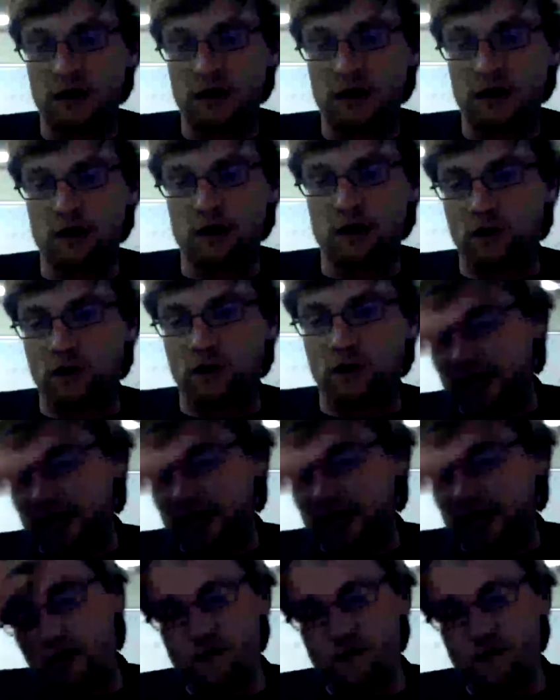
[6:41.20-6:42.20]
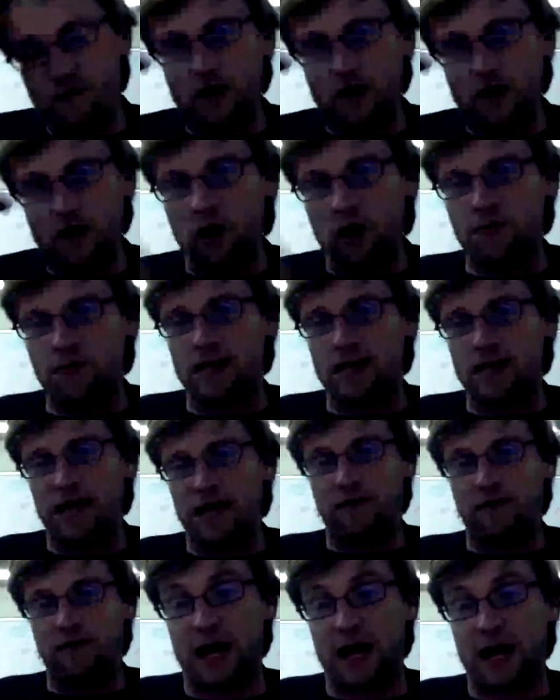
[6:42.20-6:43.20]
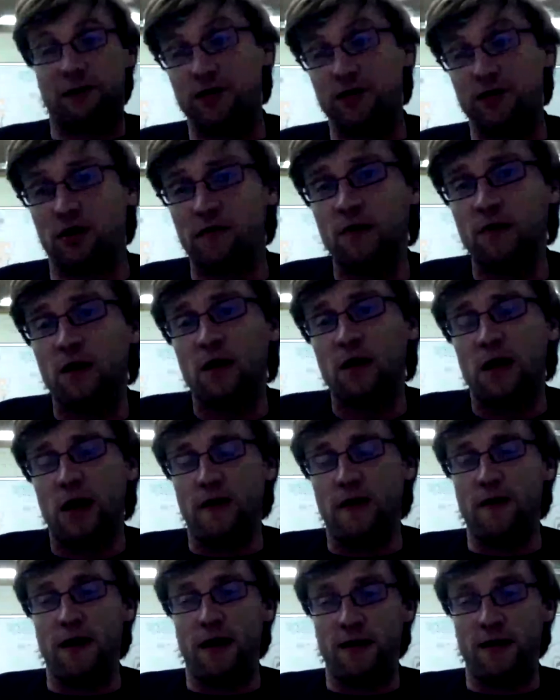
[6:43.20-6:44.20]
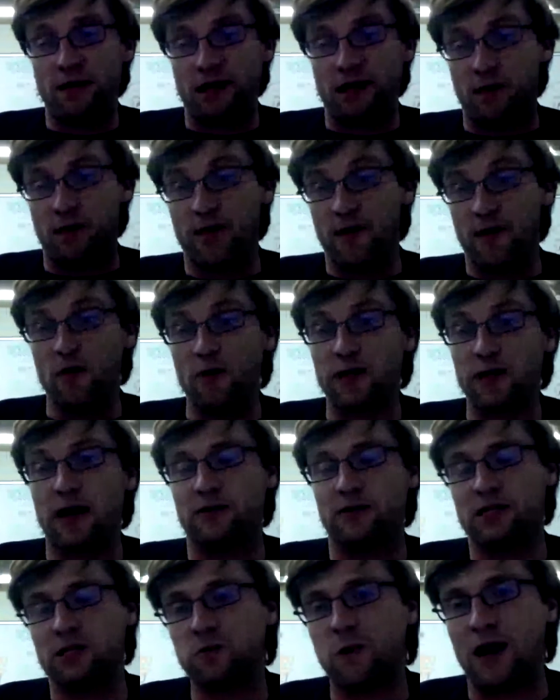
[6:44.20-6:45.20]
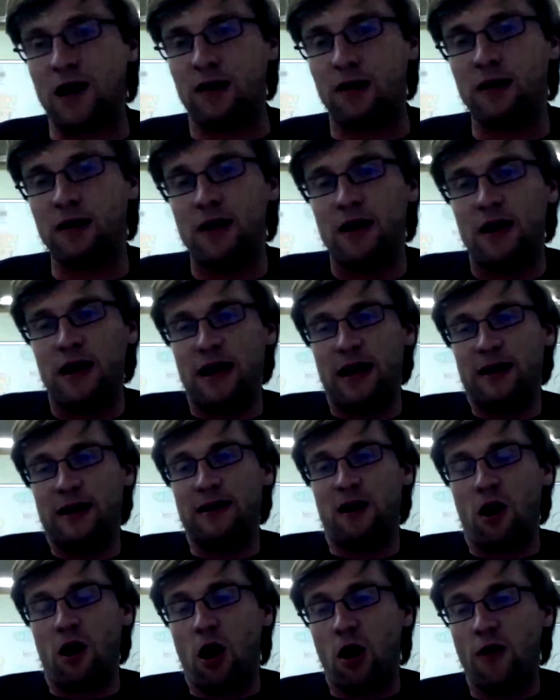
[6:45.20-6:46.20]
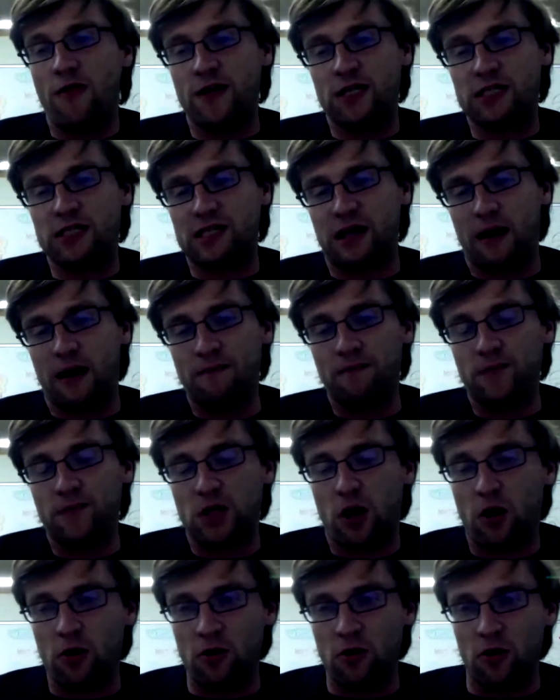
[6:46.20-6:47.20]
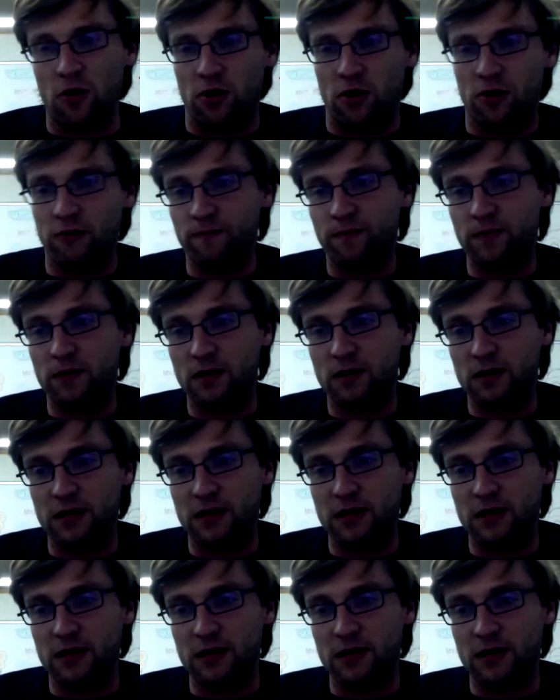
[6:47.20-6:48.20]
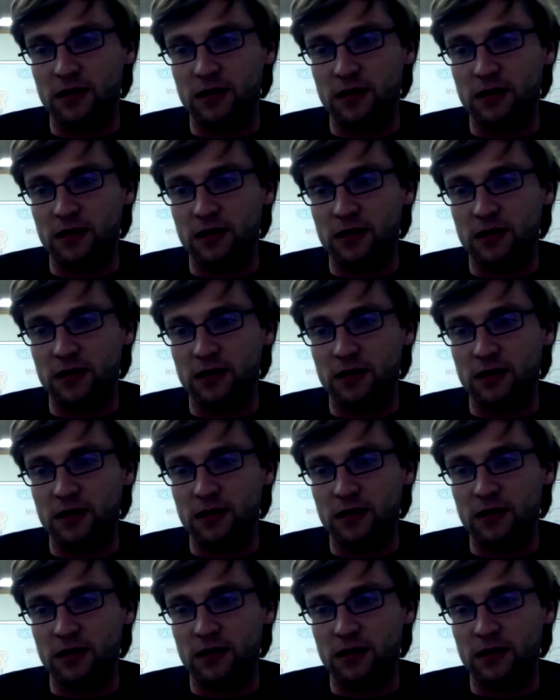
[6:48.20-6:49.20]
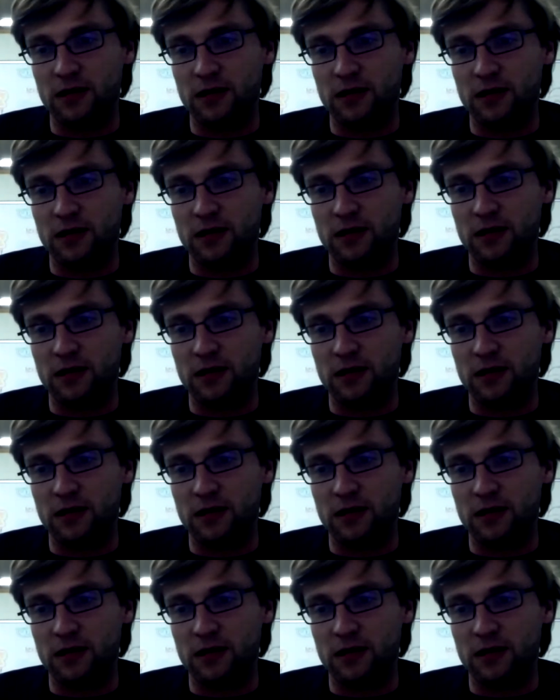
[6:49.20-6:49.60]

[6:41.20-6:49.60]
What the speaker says: you have to, very large banks have accounts at the Federal Reserve, and then they run their own accounts as well. And the sum total, the net effect of their